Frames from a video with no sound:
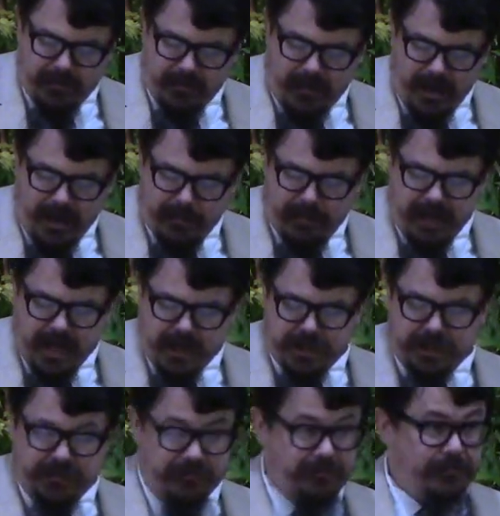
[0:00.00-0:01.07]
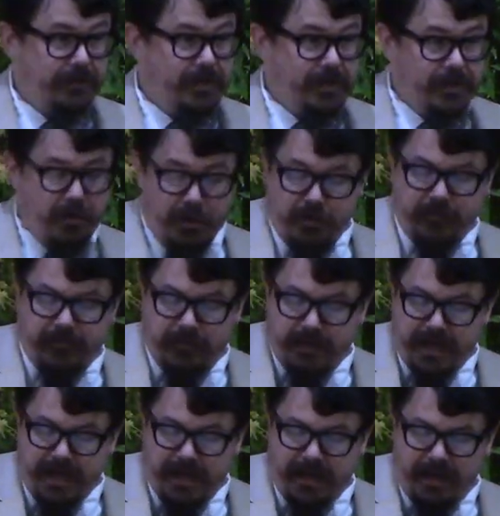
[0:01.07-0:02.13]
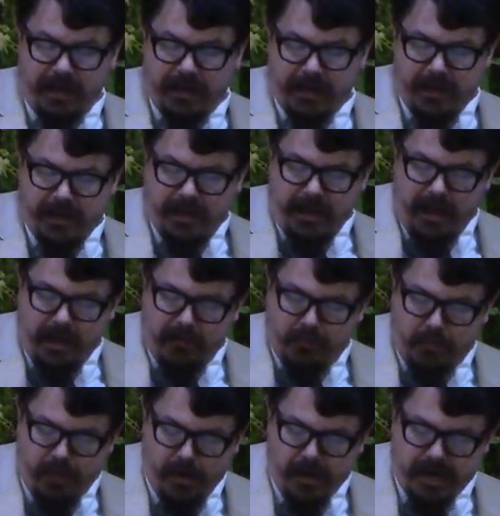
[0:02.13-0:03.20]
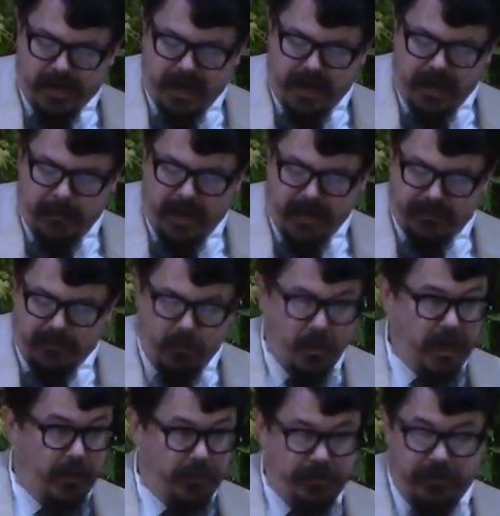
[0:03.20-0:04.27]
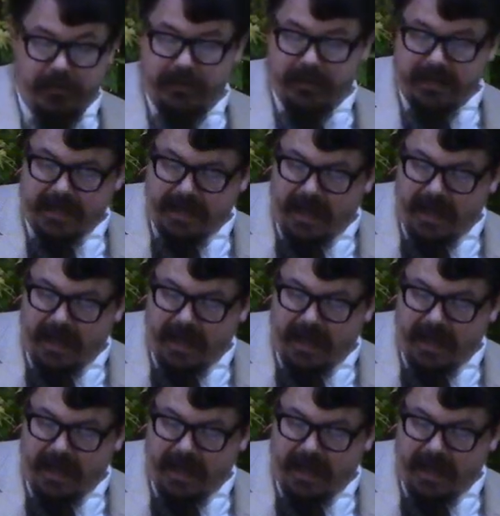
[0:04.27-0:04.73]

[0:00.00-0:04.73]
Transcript: the combination of overeating and worrying about the wealth that he